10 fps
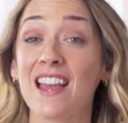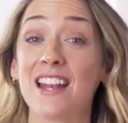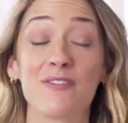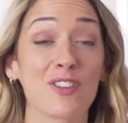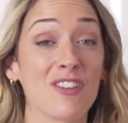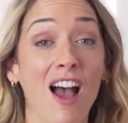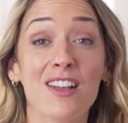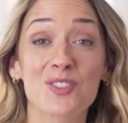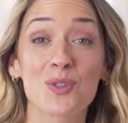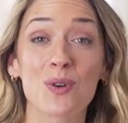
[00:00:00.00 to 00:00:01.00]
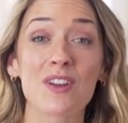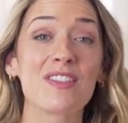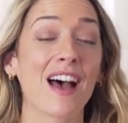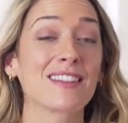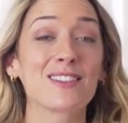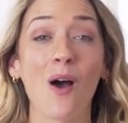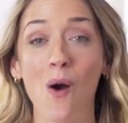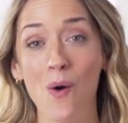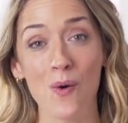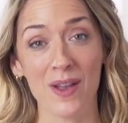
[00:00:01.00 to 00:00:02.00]
And if you're not sure, that's
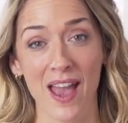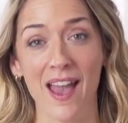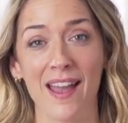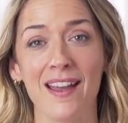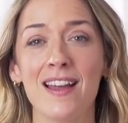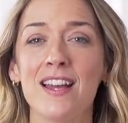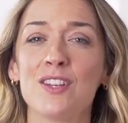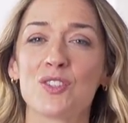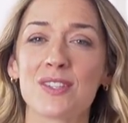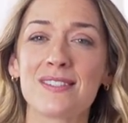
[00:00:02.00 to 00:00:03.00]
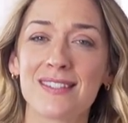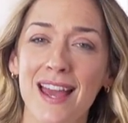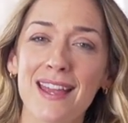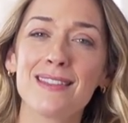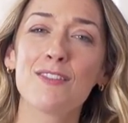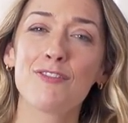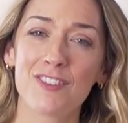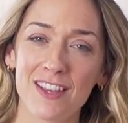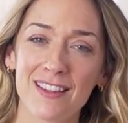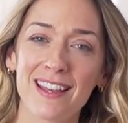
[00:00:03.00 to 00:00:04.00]
okay. Just stay in the
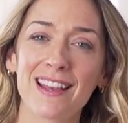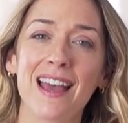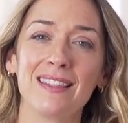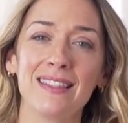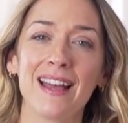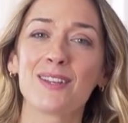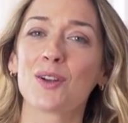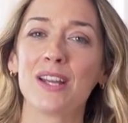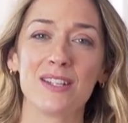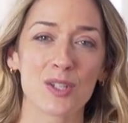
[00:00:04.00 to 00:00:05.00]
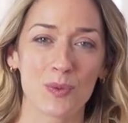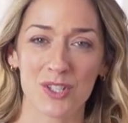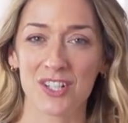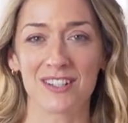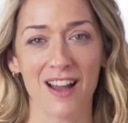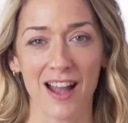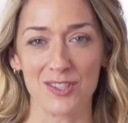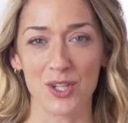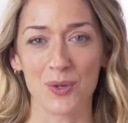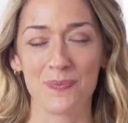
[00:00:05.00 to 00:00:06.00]
feeling and let your intuition
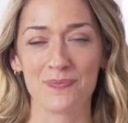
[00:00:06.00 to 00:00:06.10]
guide you.